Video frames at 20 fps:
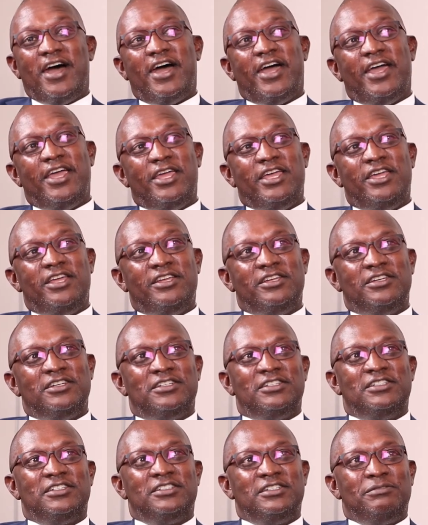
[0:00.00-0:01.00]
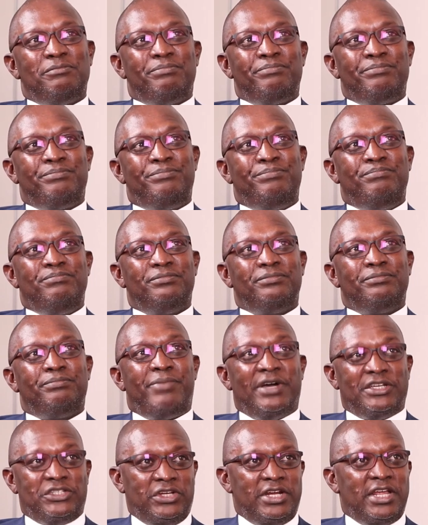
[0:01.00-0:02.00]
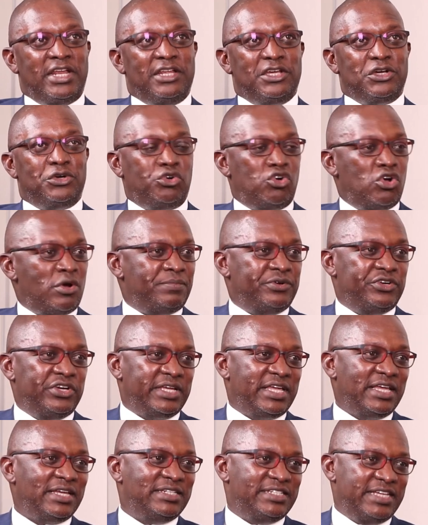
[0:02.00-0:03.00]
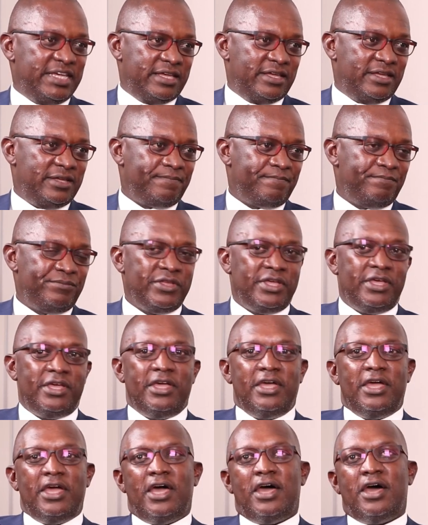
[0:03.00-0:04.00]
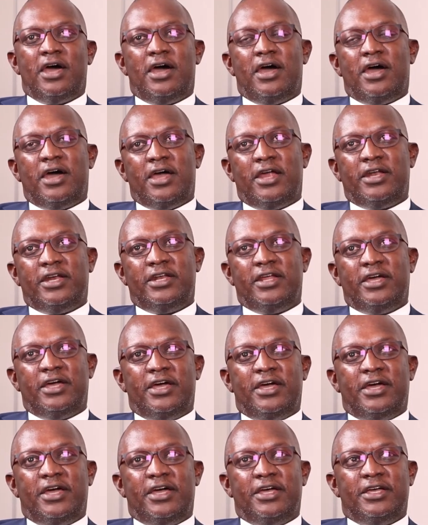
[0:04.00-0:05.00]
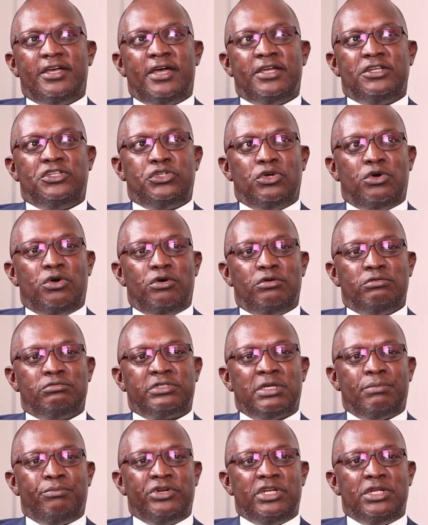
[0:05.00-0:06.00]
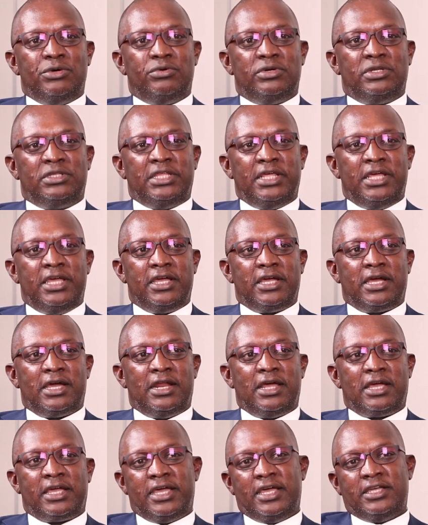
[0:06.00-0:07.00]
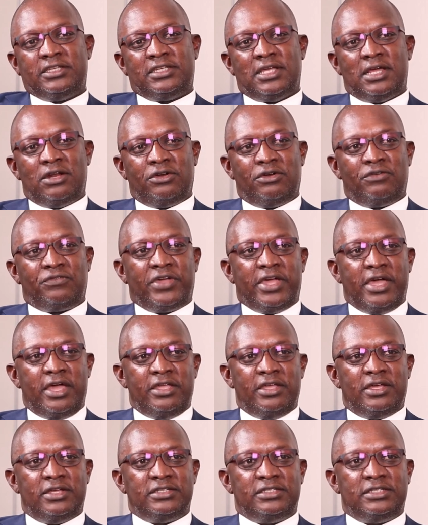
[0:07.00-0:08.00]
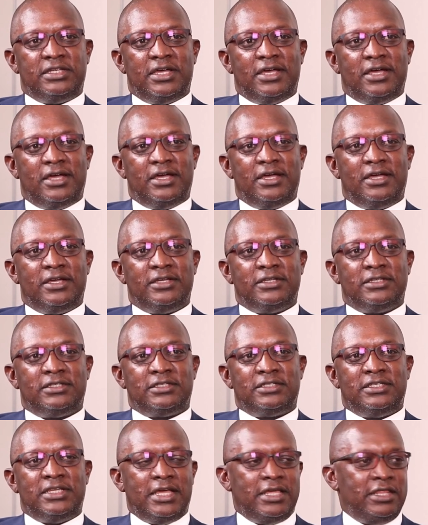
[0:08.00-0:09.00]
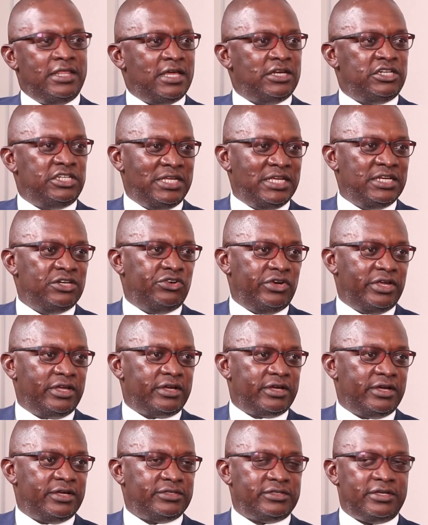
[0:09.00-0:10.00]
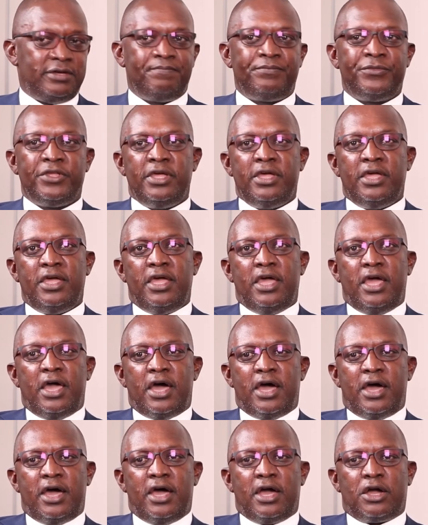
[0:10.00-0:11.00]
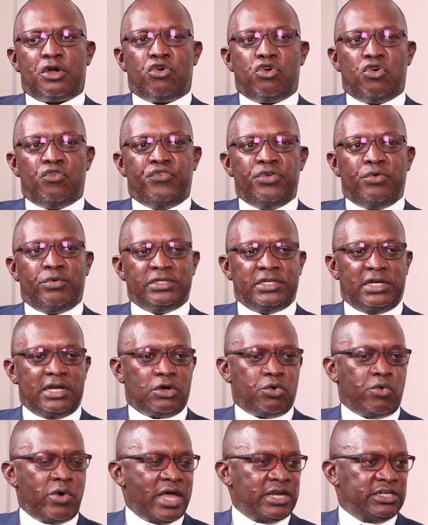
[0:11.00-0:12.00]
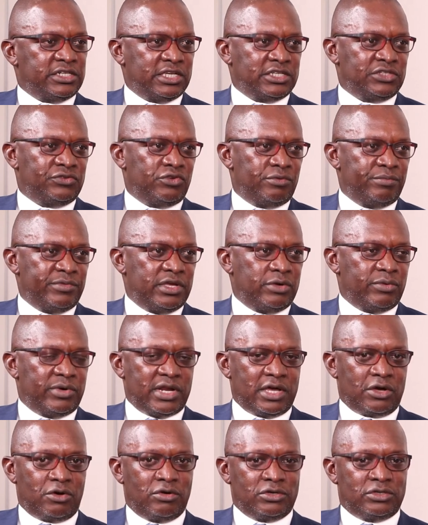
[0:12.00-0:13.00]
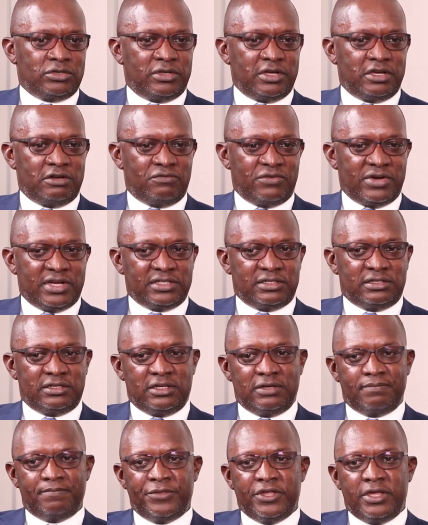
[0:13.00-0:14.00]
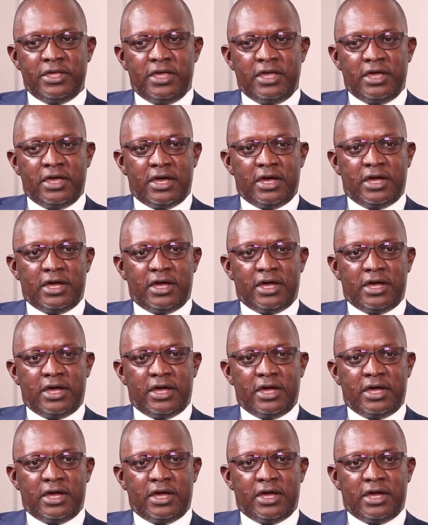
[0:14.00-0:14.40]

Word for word: I personally grew up drinking tea. Okay. And, uh, and so somebody would think, and I guess a lot of Kenyans uh, say they're tea drinkers. Uh, uh, coffee was an acquired taste for me when I got to the university. Yeah.